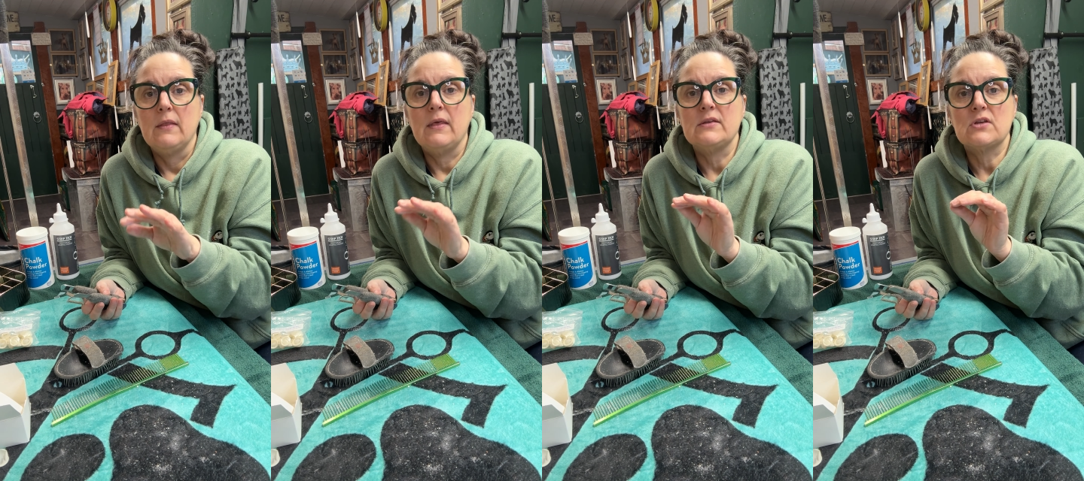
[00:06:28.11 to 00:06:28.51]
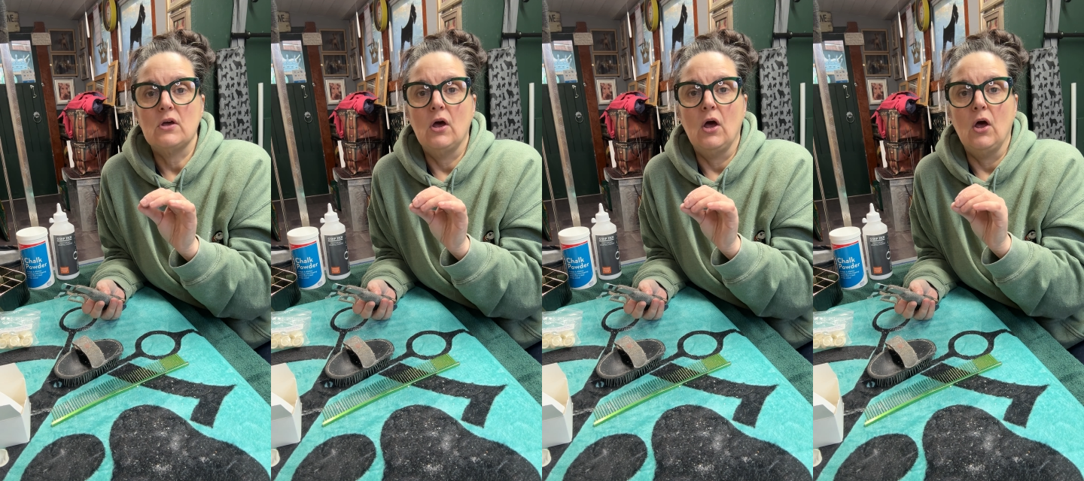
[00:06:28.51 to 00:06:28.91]
There's
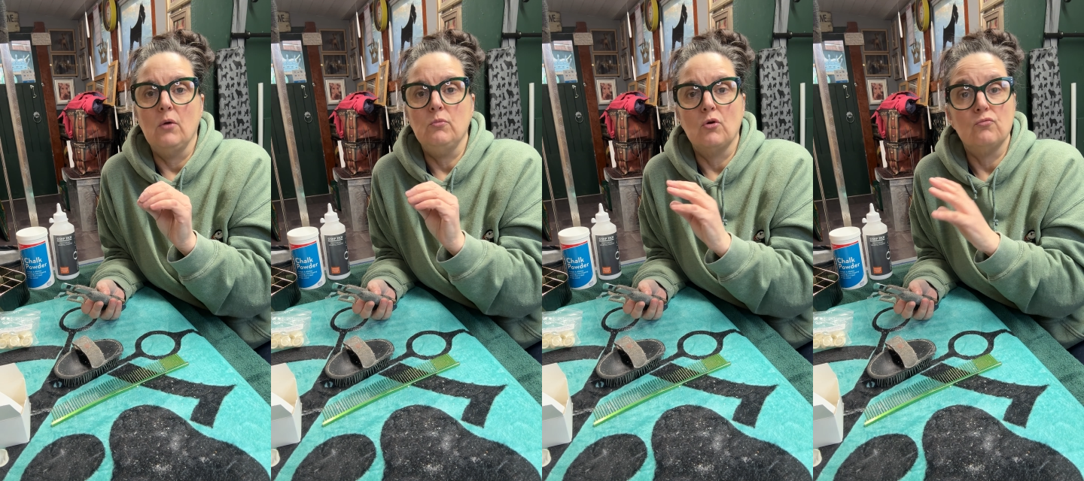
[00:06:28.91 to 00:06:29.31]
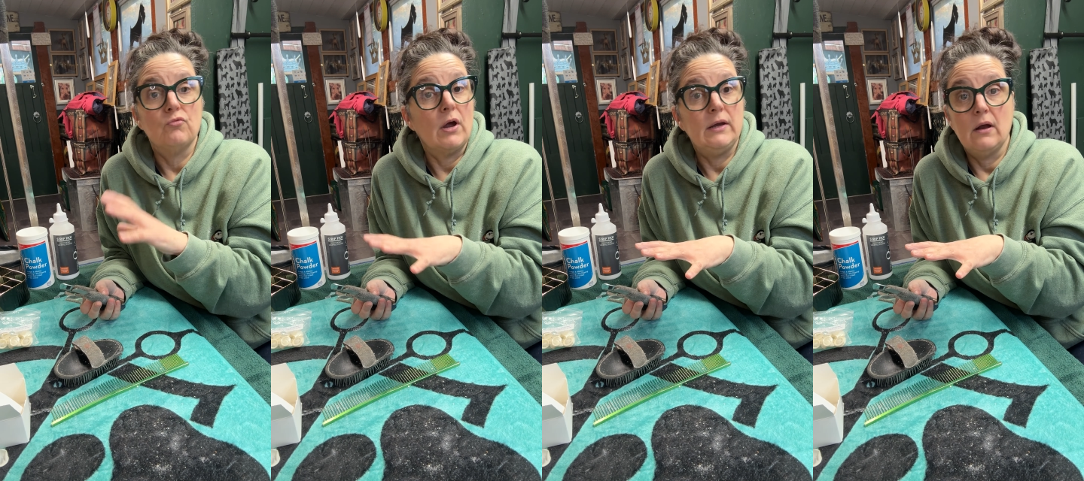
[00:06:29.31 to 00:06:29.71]
no
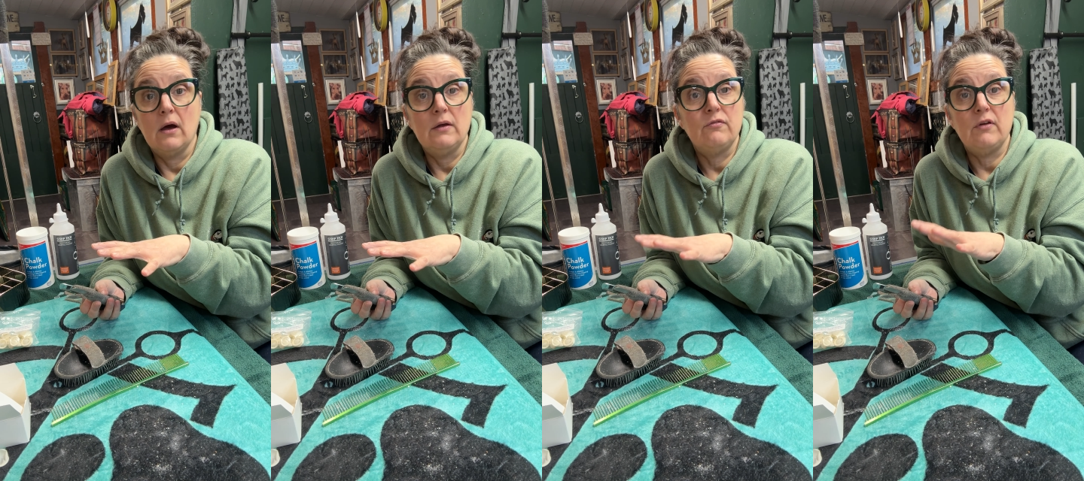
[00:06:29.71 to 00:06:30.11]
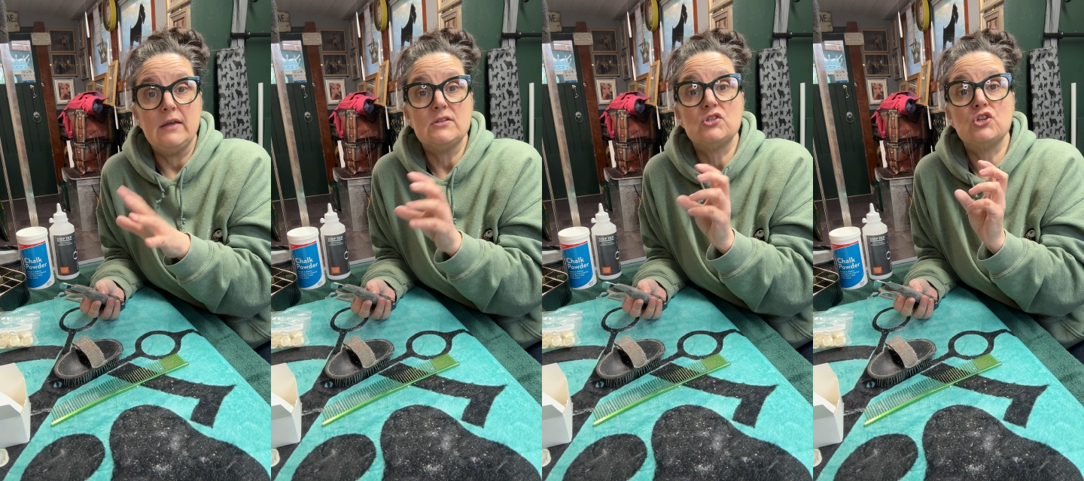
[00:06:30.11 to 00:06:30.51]
right knife.
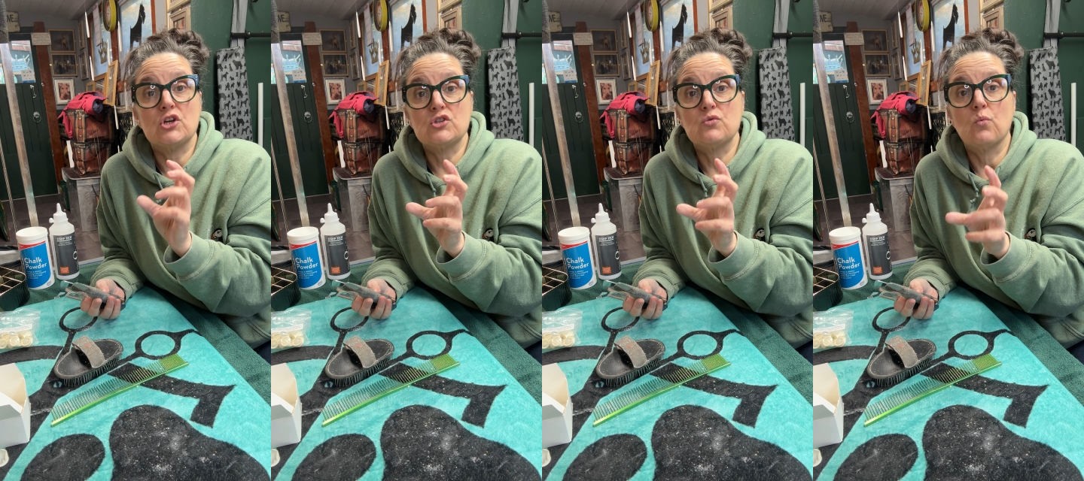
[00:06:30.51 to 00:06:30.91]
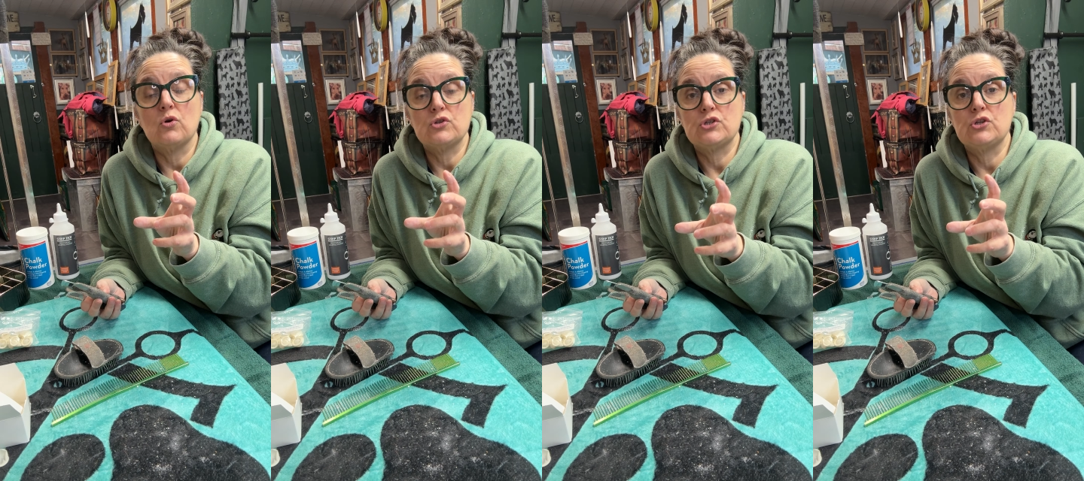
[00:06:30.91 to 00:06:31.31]
It's just
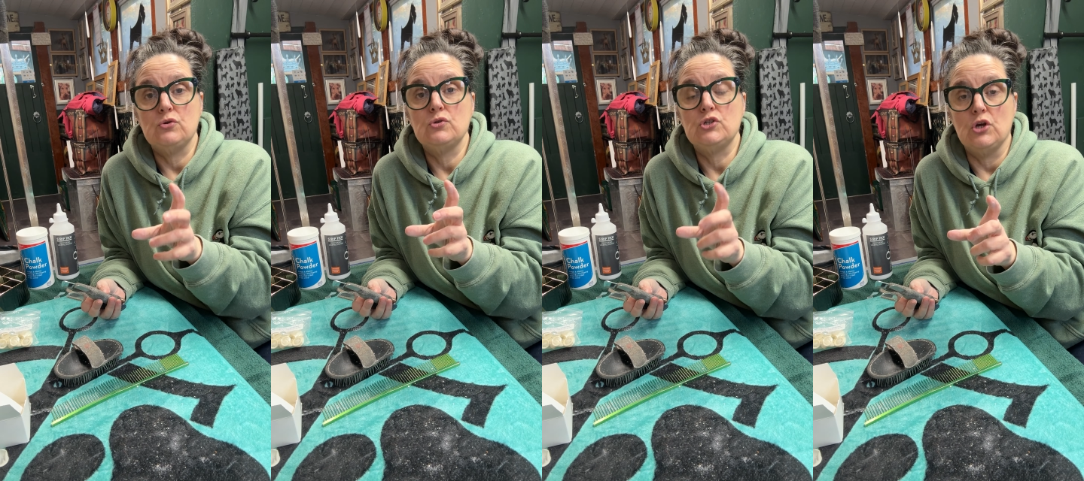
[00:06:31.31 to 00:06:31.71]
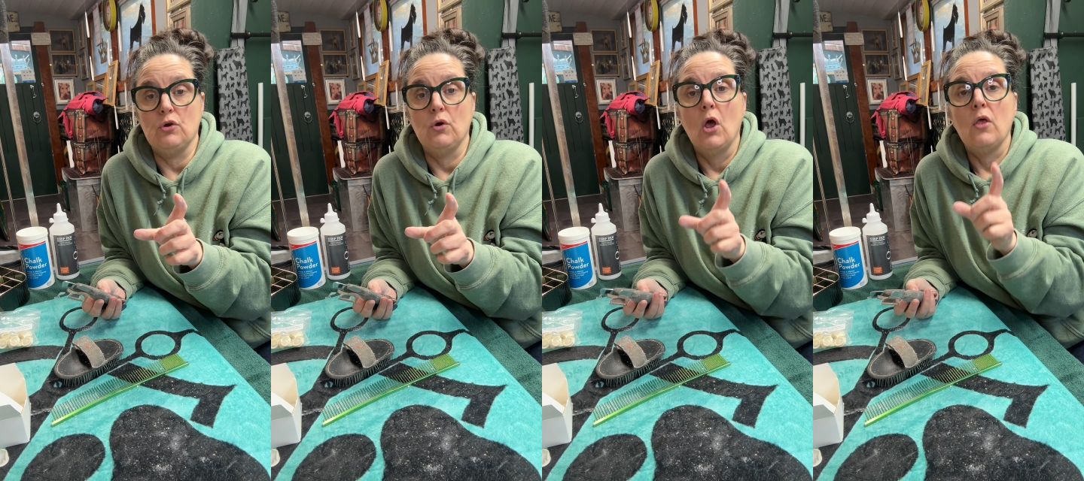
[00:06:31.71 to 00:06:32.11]
what suits you.